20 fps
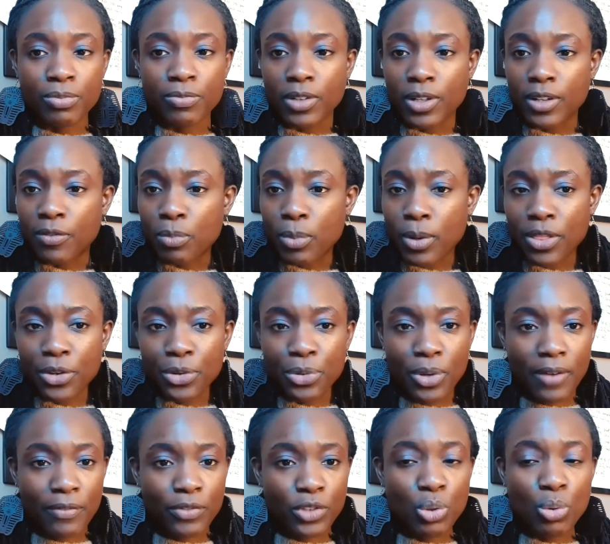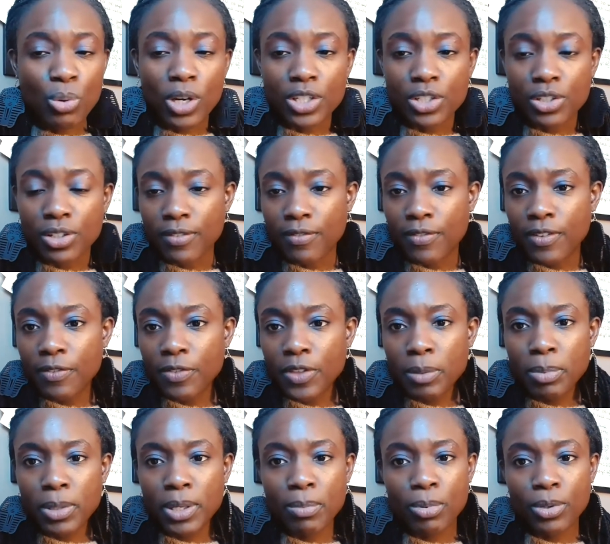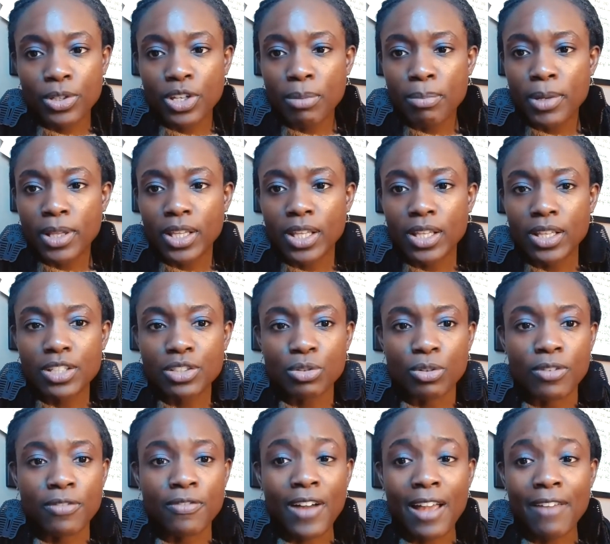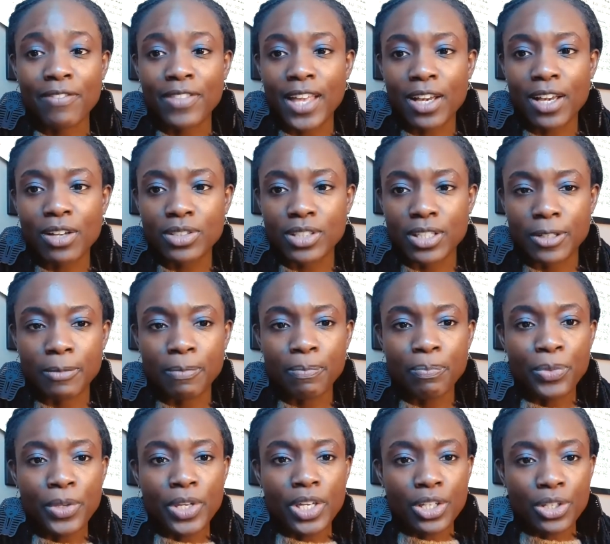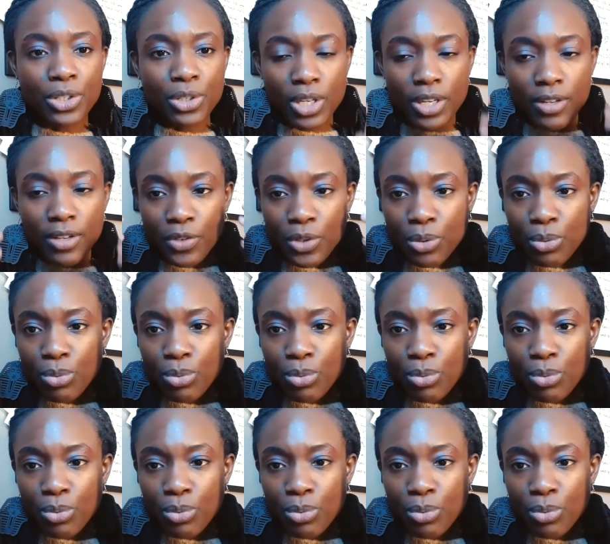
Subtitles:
If whether you have 250 people in your mailing list or 5,000, if